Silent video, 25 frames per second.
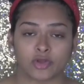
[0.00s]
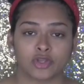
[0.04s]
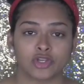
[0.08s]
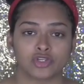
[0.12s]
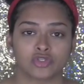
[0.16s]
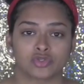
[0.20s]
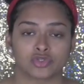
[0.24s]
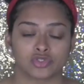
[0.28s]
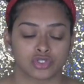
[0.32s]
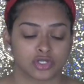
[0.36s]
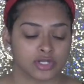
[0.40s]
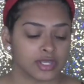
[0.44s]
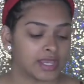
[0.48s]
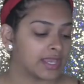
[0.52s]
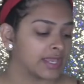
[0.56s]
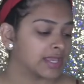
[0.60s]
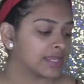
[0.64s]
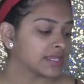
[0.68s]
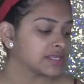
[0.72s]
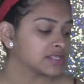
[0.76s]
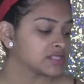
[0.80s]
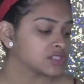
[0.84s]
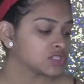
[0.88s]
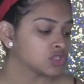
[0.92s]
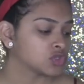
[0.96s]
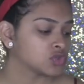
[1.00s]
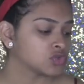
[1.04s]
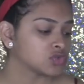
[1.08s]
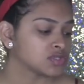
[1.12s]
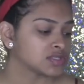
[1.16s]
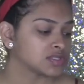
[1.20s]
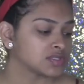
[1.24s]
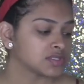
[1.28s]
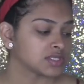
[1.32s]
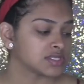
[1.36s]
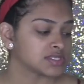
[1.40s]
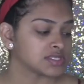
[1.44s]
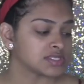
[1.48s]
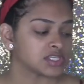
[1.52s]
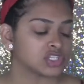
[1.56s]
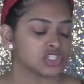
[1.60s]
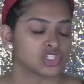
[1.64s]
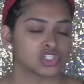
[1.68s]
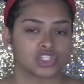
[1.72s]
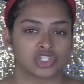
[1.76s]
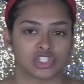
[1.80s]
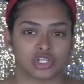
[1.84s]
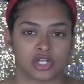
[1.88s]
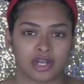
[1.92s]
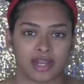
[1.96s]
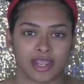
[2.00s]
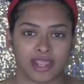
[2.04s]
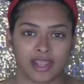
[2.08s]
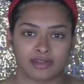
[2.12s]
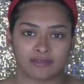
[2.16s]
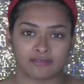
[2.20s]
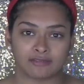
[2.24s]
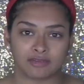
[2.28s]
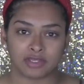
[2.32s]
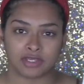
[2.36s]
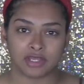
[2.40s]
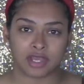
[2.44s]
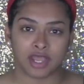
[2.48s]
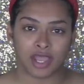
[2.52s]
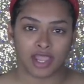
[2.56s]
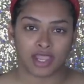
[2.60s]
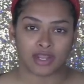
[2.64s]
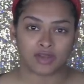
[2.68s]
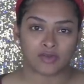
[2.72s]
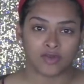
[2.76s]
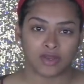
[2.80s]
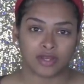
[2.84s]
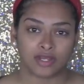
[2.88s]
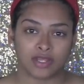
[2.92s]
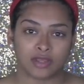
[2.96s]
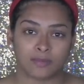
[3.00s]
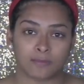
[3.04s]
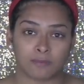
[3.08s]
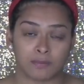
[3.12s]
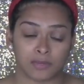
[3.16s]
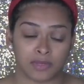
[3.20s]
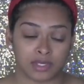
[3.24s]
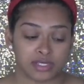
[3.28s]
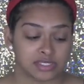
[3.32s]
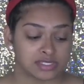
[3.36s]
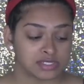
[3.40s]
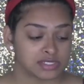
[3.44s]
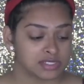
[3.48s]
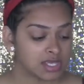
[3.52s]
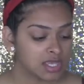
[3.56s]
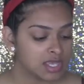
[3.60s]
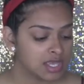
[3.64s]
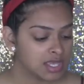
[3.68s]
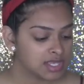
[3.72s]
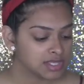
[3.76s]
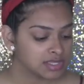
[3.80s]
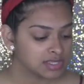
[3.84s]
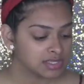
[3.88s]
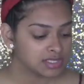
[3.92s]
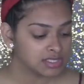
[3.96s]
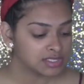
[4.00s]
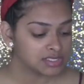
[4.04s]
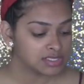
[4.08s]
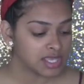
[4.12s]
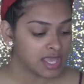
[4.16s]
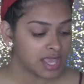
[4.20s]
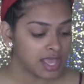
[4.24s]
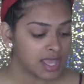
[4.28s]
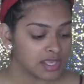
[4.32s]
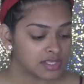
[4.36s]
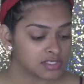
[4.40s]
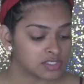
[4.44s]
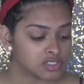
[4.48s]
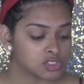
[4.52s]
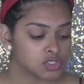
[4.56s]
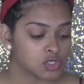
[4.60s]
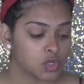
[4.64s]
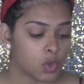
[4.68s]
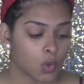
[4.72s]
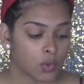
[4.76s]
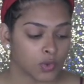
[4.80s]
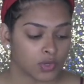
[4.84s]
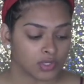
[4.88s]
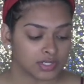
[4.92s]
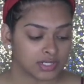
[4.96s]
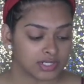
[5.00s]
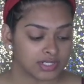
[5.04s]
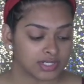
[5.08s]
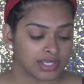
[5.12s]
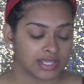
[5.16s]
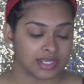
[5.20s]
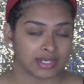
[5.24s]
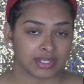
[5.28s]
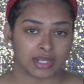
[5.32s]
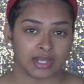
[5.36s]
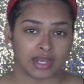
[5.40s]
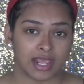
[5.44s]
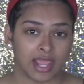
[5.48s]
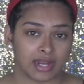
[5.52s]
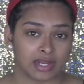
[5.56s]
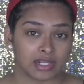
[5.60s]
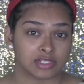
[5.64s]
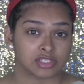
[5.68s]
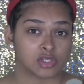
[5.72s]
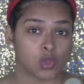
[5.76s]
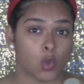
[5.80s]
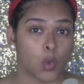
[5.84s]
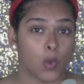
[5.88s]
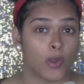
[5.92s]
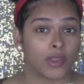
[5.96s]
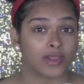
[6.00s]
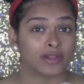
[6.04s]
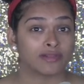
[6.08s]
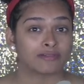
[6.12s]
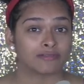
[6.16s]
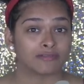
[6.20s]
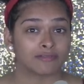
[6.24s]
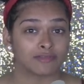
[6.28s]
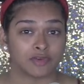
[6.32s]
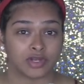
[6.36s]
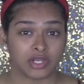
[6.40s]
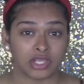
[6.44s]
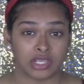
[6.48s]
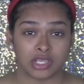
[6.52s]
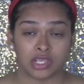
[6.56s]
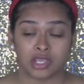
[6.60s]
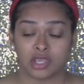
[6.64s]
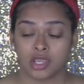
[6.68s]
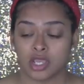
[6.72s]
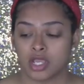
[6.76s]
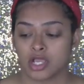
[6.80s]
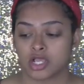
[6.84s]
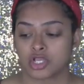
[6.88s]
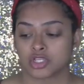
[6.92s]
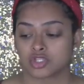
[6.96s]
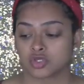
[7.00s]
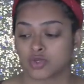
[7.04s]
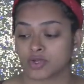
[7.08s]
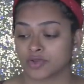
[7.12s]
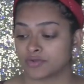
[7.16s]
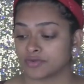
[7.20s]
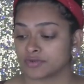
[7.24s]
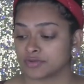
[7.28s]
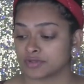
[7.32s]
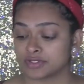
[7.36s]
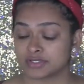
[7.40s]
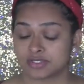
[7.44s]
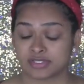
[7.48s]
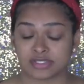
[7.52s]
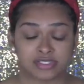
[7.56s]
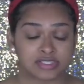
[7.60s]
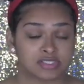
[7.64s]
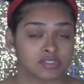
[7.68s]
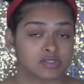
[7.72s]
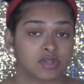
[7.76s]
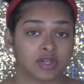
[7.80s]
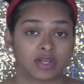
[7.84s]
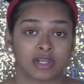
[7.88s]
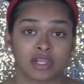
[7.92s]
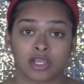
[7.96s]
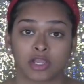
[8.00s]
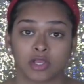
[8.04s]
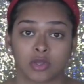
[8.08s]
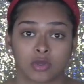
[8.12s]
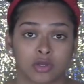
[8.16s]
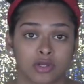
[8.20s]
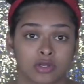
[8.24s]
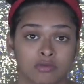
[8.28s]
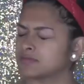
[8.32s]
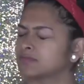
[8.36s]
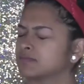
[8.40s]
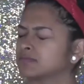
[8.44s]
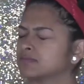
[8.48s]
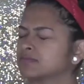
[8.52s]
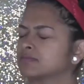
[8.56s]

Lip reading: going to do today is use this Sheer Envy Hydrating Mist. This has coconut in it and it's oil free, so it's really good.